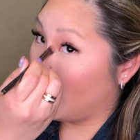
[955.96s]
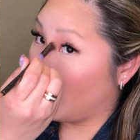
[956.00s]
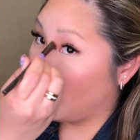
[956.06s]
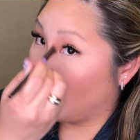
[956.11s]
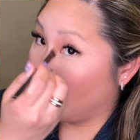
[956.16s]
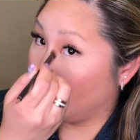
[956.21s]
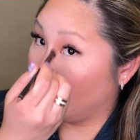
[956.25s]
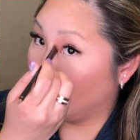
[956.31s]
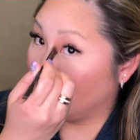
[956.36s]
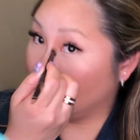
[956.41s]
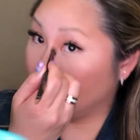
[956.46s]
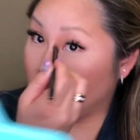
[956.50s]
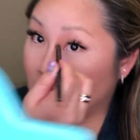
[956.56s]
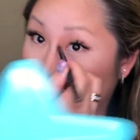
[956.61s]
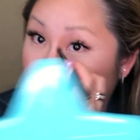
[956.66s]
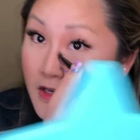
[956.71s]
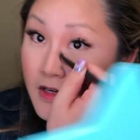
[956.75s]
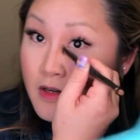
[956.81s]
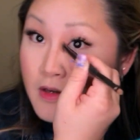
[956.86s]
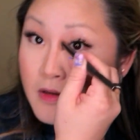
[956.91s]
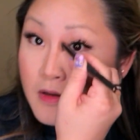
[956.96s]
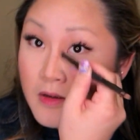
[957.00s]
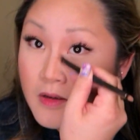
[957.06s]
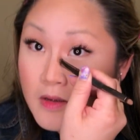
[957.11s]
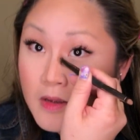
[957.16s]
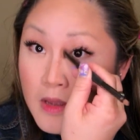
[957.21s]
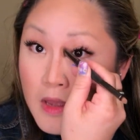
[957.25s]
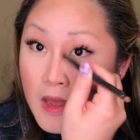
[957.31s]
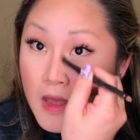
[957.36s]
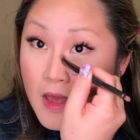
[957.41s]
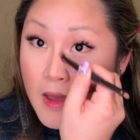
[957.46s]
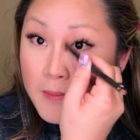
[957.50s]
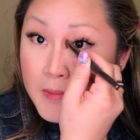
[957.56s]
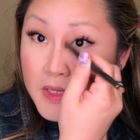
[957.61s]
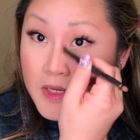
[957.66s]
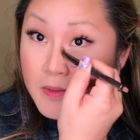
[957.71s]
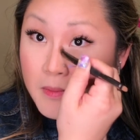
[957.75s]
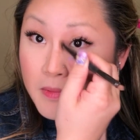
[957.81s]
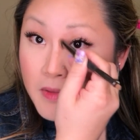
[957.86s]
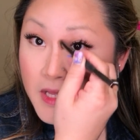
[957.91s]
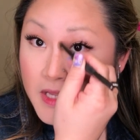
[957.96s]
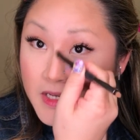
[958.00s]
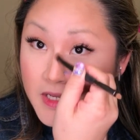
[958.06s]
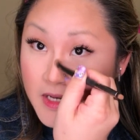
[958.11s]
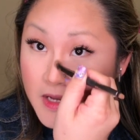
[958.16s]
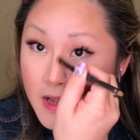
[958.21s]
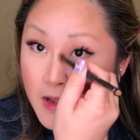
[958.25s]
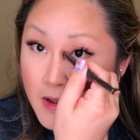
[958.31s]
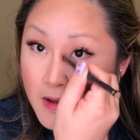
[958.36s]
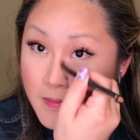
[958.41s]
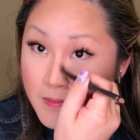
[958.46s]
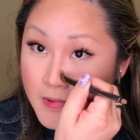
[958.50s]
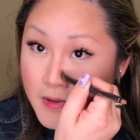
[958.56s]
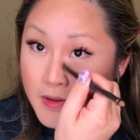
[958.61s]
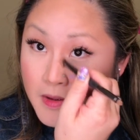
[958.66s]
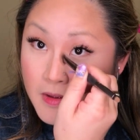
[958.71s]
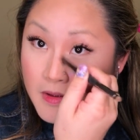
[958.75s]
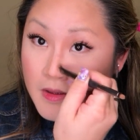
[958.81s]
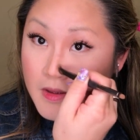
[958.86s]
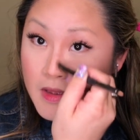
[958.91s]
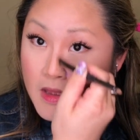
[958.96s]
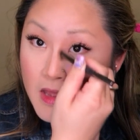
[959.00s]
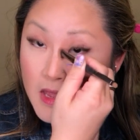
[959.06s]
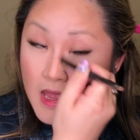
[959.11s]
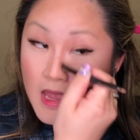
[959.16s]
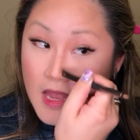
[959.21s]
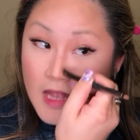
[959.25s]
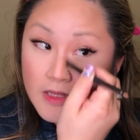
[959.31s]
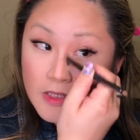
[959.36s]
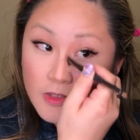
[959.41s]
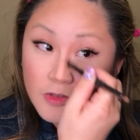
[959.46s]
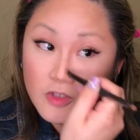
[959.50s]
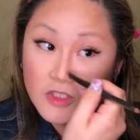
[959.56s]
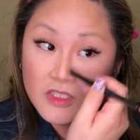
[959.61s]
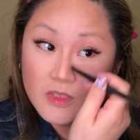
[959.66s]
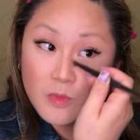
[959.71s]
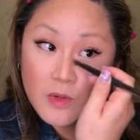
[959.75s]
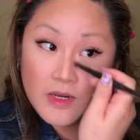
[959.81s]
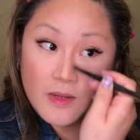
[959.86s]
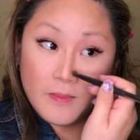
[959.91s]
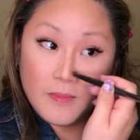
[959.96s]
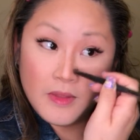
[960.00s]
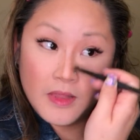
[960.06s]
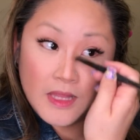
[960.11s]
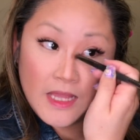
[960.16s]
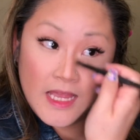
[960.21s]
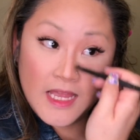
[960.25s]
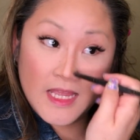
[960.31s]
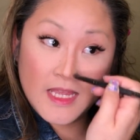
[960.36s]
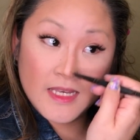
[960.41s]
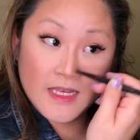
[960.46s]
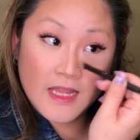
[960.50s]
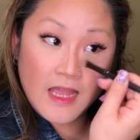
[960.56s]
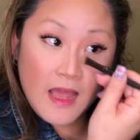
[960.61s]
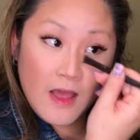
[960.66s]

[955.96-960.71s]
I hope you can see her. I'm gonna blend it up, and you just wanna blend